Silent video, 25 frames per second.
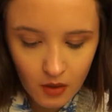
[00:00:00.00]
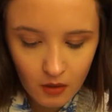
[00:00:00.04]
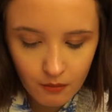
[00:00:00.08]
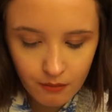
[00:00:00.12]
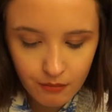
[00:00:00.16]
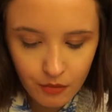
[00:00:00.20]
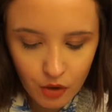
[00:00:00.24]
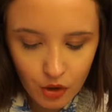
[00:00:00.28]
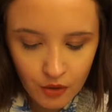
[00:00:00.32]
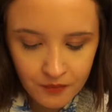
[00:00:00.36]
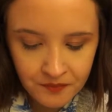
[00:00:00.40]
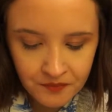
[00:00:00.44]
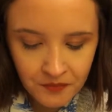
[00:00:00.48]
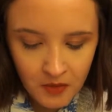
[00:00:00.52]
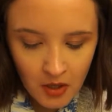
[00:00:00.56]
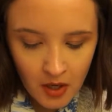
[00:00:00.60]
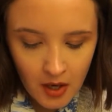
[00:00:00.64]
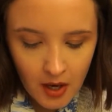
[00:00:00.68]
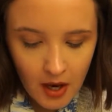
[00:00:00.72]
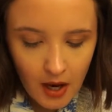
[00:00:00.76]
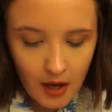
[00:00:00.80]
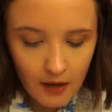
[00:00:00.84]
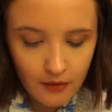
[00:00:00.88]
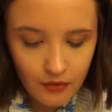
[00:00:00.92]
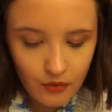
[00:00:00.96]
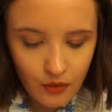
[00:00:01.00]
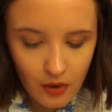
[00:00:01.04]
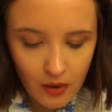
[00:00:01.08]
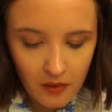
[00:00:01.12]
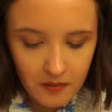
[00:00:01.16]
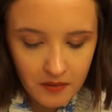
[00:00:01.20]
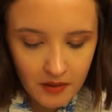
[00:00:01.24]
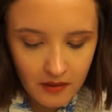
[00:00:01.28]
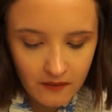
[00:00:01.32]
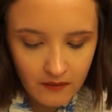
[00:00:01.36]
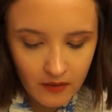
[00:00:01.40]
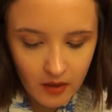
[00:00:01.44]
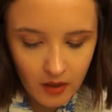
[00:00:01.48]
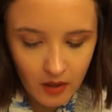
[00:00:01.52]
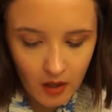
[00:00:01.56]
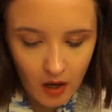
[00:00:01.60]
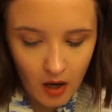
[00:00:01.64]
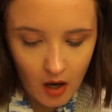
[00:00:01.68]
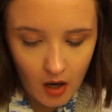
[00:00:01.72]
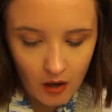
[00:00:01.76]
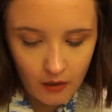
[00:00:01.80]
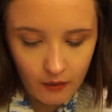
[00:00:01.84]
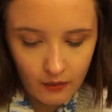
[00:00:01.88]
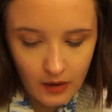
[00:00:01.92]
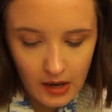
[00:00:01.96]
But I thought I would give it a
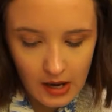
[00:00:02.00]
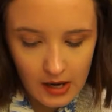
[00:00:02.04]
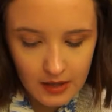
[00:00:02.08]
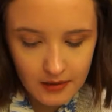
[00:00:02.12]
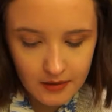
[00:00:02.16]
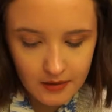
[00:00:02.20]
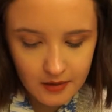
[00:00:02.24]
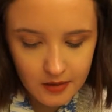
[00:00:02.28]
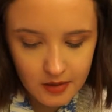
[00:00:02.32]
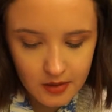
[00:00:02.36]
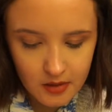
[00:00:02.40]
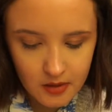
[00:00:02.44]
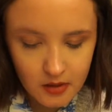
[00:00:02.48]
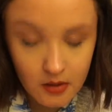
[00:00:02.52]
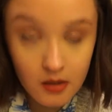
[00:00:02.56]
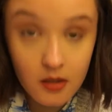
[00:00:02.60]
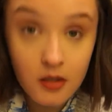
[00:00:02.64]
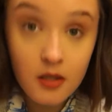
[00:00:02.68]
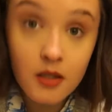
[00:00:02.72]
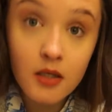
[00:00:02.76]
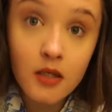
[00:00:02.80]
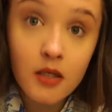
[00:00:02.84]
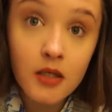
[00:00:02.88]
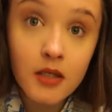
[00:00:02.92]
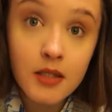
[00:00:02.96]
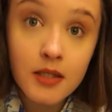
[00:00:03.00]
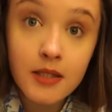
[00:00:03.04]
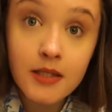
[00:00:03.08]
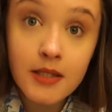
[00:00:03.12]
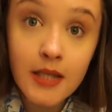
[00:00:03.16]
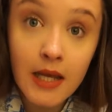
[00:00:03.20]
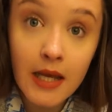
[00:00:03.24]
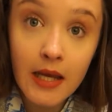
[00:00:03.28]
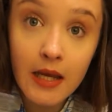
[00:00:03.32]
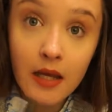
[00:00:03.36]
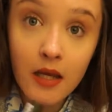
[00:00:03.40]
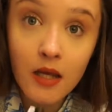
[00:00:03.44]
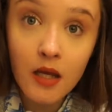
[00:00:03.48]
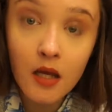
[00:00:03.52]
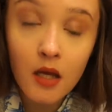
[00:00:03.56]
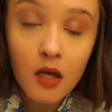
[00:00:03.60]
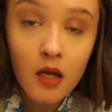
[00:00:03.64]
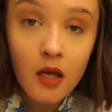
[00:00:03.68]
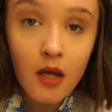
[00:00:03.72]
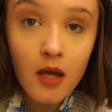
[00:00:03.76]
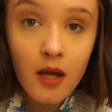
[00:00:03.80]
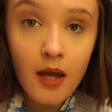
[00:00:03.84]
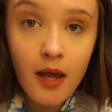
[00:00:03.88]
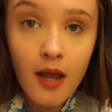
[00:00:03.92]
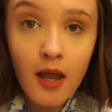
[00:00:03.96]
go and see
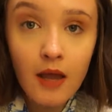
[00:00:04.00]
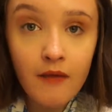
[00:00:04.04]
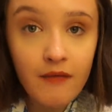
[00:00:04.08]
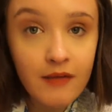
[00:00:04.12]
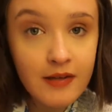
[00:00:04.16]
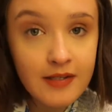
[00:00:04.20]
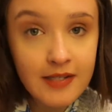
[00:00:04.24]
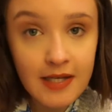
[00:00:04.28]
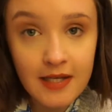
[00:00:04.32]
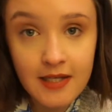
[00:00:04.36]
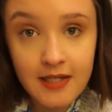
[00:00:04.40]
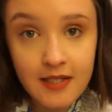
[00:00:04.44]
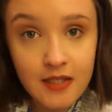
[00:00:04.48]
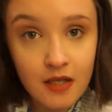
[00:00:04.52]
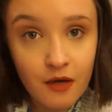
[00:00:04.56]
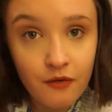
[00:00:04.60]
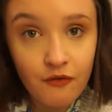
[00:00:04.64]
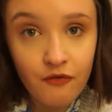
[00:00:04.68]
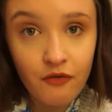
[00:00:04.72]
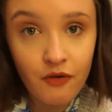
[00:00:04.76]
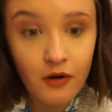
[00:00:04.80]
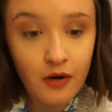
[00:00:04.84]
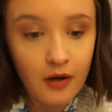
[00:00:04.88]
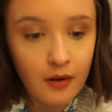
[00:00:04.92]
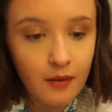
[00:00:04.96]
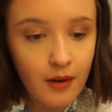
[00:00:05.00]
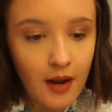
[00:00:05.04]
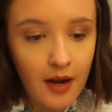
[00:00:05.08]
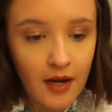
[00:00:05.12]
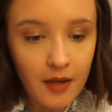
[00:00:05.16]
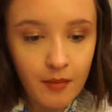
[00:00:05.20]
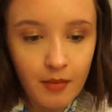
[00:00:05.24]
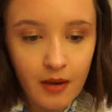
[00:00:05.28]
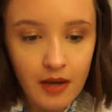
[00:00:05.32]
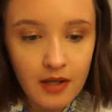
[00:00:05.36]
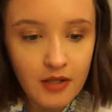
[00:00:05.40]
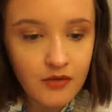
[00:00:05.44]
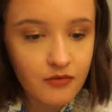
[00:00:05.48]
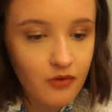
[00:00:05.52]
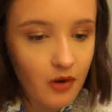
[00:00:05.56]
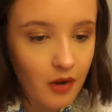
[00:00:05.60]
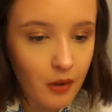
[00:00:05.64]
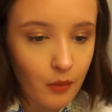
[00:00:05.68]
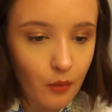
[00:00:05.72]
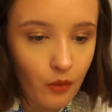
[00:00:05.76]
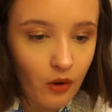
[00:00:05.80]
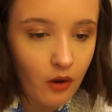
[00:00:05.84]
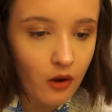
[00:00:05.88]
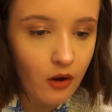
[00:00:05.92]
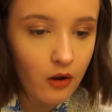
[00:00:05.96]
if it's any different, any better, any
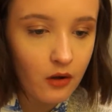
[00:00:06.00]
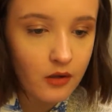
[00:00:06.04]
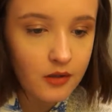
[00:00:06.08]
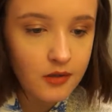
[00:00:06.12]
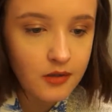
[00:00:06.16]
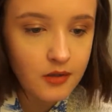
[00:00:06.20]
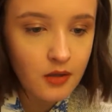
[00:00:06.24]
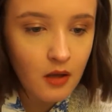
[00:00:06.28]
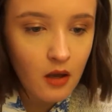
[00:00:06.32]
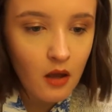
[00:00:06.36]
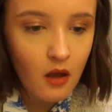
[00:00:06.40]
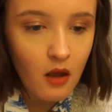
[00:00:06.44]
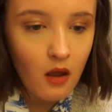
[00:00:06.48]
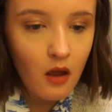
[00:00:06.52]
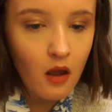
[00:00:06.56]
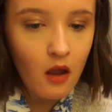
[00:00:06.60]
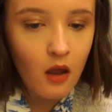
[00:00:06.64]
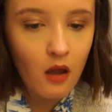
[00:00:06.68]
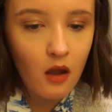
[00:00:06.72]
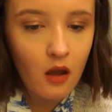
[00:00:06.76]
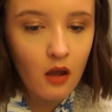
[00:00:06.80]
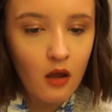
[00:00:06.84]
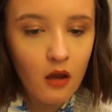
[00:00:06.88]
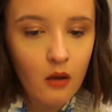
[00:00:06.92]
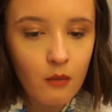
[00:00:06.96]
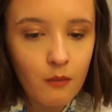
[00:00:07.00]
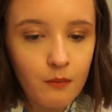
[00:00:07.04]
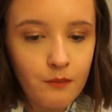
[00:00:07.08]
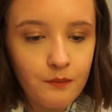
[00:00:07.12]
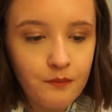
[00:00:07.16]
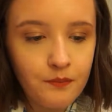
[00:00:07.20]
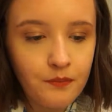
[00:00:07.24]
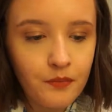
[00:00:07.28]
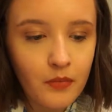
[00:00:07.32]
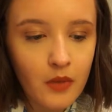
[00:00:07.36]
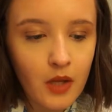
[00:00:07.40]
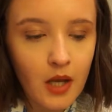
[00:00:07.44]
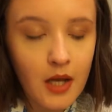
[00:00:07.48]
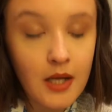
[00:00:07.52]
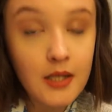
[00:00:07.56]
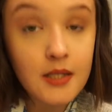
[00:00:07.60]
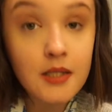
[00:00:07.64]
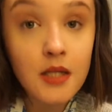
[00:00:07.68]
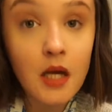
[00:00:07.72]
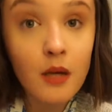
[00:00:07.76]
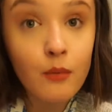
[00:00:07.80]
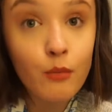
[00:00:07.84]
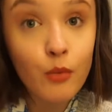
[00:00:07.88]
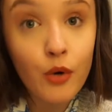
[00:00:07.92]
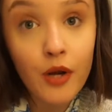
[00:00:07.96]
worse, as
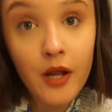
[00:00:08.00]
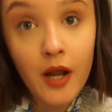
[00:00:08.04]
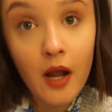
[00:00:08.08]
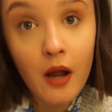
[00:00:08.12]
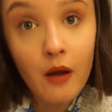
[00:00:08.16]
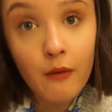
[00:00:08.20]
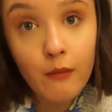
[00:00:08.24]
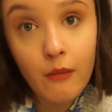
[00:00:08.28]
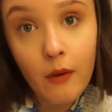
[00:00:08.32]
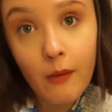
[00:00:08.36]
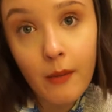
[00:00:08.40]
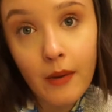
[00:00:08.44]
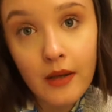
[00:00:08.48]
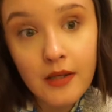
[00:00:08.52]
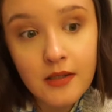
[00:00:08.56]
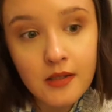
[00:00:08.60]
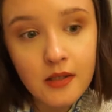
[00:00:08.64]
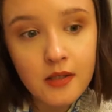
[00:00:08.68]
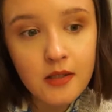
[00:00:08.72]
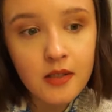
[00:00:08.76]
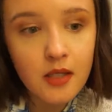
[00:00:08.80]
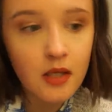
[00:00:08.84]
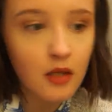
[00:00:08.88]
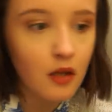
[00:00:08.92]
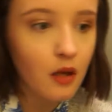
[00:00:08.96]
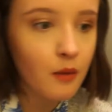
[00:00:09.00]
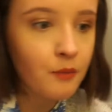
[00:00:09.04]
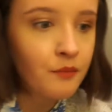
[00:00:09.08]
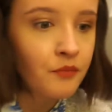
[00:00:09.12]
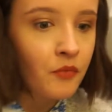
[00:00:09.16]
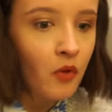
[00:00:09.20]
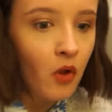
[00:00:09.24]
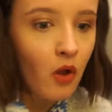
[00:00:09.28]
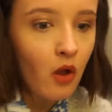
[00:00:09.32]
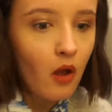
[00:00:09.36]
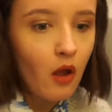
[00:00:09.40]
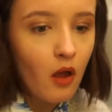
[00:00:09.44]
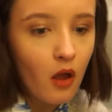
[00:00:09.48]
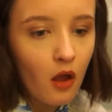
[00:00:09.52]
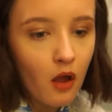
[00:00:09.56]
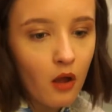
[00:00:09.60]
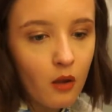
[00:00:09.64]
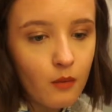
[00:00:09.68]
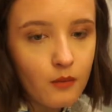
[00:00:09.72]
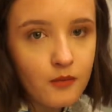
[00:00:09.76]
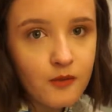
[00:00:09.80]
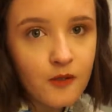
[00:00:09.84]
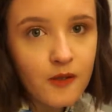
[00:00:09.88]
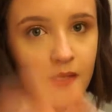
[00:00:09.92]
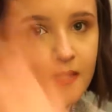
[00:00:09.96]
I'm running out of my base concealer.
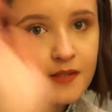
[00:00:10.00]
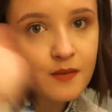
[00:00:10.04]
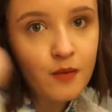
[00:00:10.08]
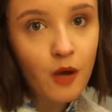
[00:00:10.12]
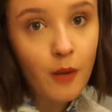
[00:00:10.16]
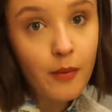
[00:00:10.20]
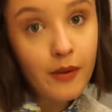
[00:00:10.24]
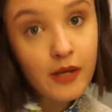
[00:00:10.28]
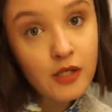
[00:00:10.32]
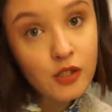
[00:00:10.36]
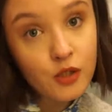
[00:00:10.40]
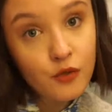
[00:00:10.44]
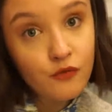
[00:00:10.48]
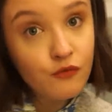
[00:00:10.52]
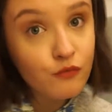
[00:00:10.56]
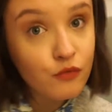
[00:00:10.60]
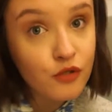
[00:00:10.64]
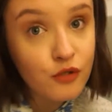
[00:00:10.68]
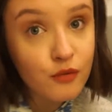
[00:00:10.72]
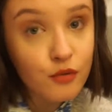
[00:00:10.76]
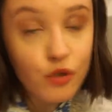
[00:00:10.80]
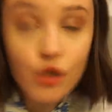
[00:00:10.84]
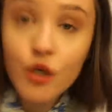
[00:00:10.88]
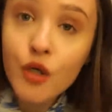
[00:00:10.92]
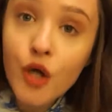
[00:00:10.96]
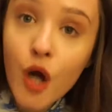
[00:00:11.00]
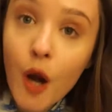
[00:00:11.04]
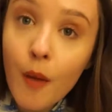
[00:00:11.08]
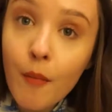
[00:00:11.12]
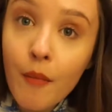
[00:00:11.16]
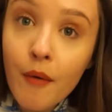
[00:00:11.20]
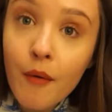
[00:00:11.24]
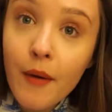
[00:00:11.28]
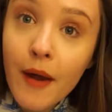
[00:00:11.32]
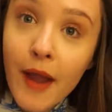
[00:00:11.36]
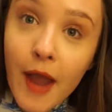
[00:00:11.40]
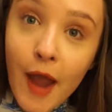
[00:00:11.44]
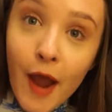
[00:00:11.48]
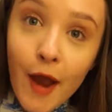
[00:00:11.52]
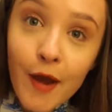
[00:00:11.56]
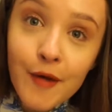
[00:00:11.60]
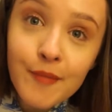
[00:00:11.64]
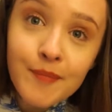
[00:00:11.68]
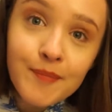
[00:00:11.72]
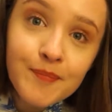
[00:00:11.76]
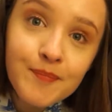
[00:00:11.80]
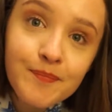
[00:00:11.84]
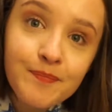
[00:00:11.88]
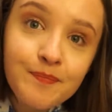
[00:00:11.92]
So that's what I picked up from Superdrug on my way home.